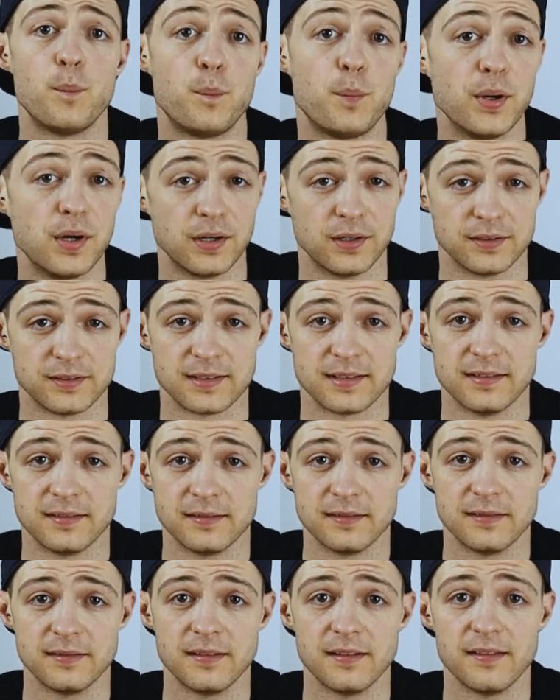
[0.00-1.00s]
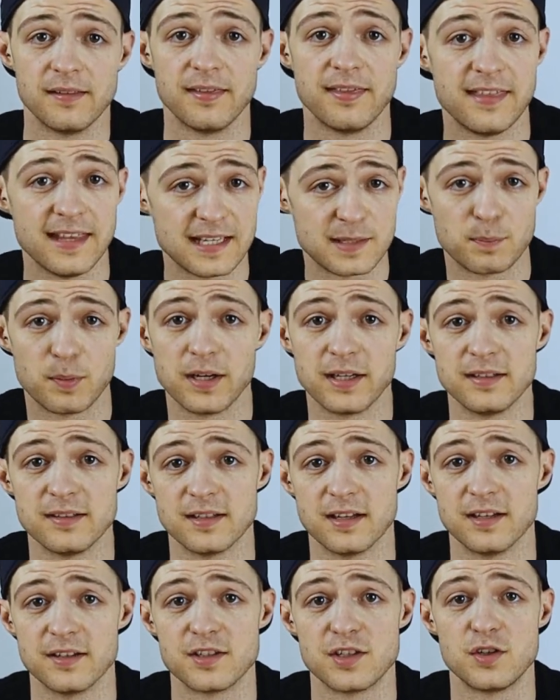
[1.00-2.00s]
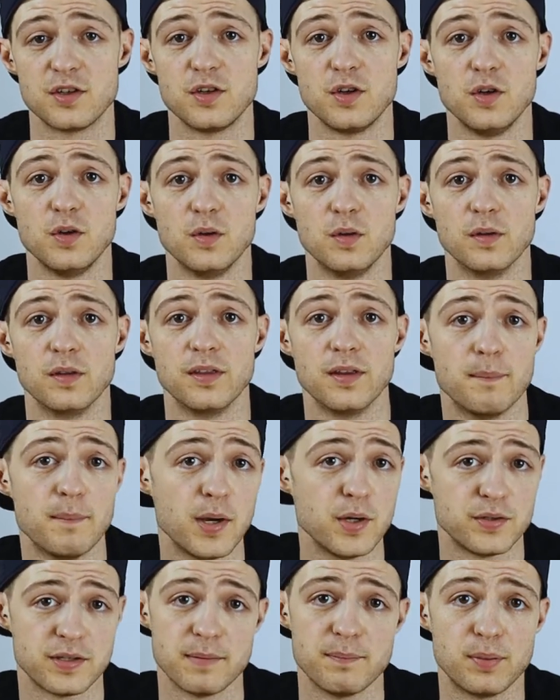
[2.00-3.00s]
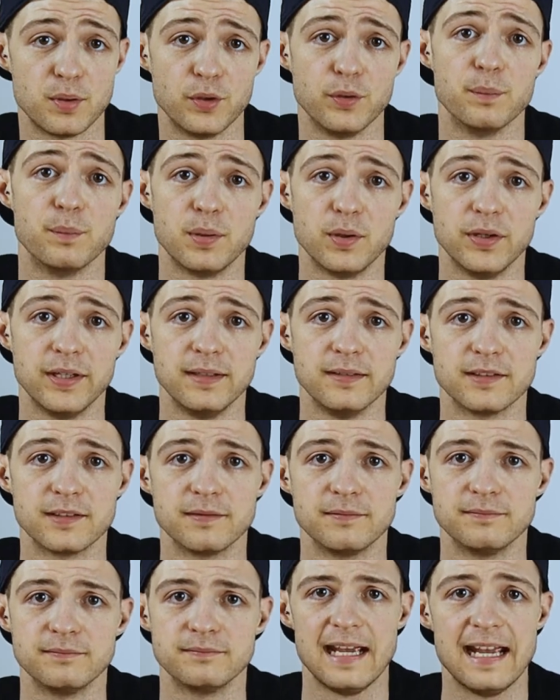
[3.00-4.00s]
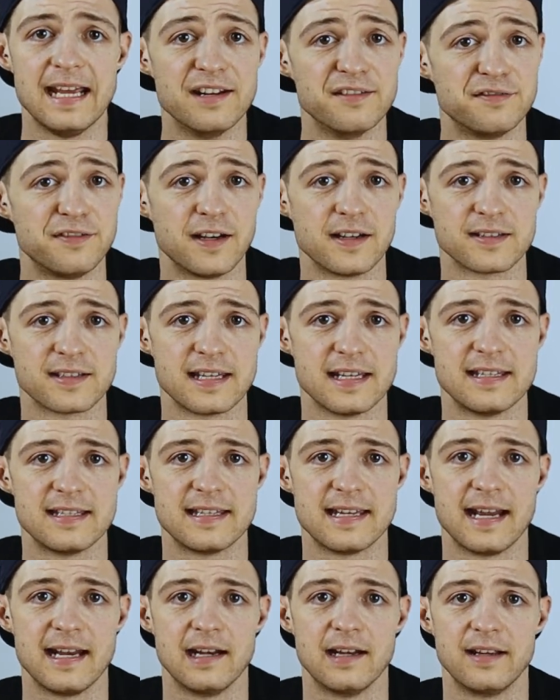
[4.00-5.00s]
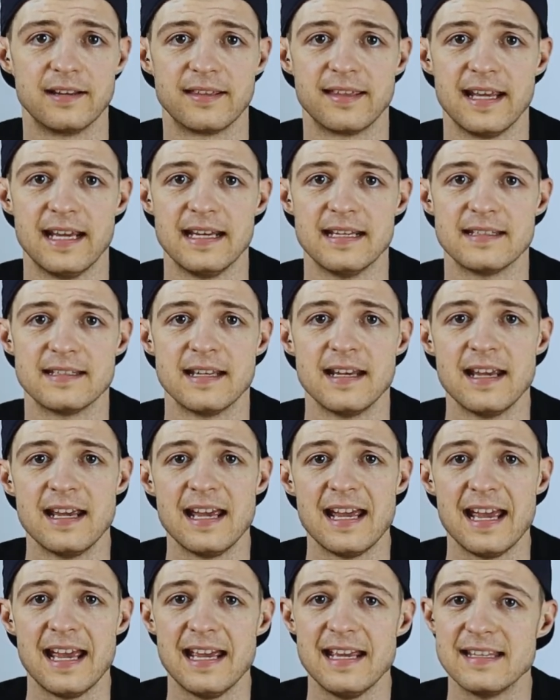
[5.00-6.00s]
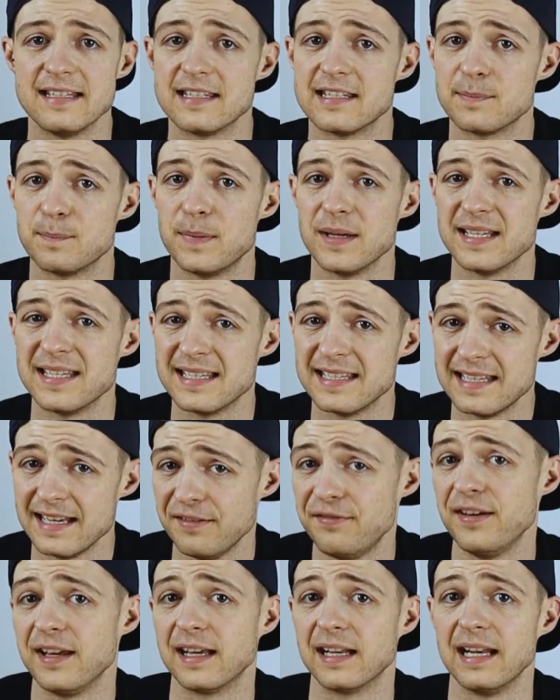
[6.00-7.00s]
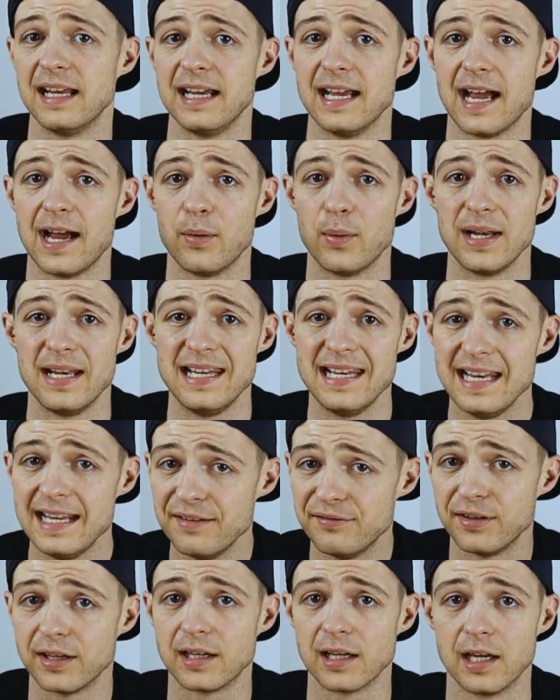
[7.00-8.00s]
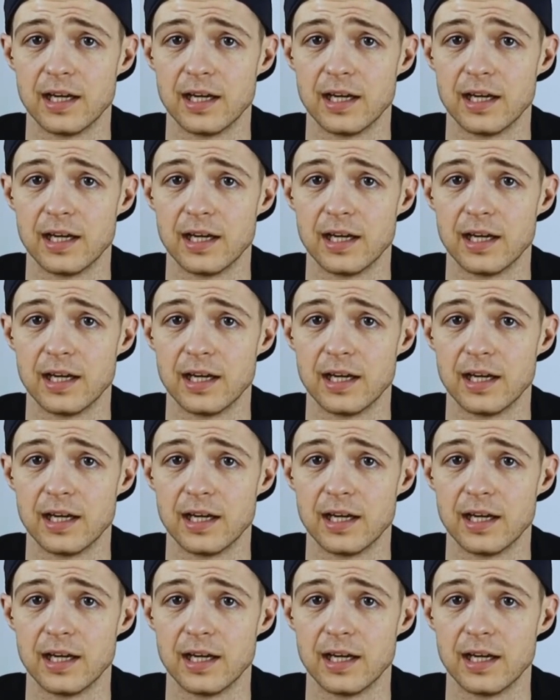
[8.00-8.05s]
But this brings us to the most important point. In a fasted state like this, it's specifically our liver